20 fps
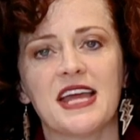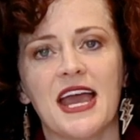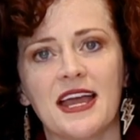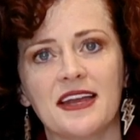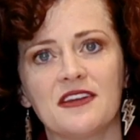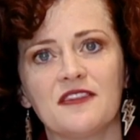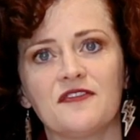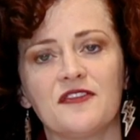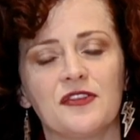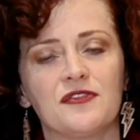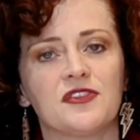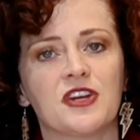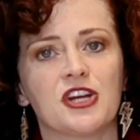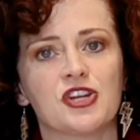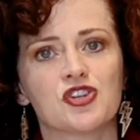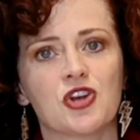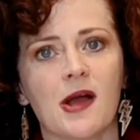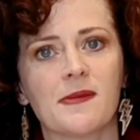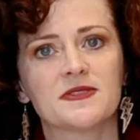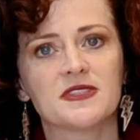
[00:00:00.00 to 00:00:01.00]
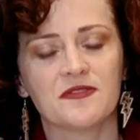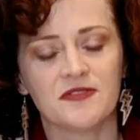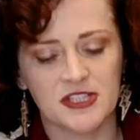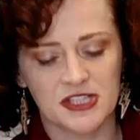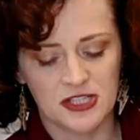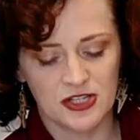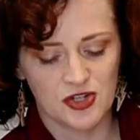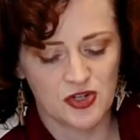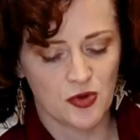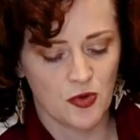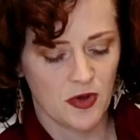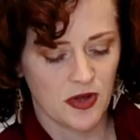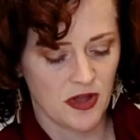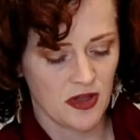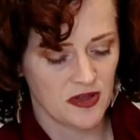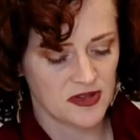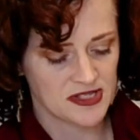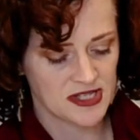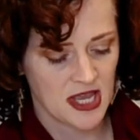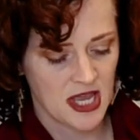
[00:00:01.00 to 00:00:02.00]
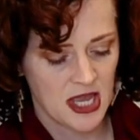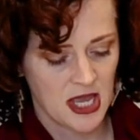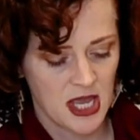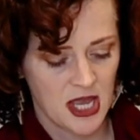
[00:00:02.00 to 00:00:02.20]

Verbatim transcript: ten to fifteen drops of essential oils.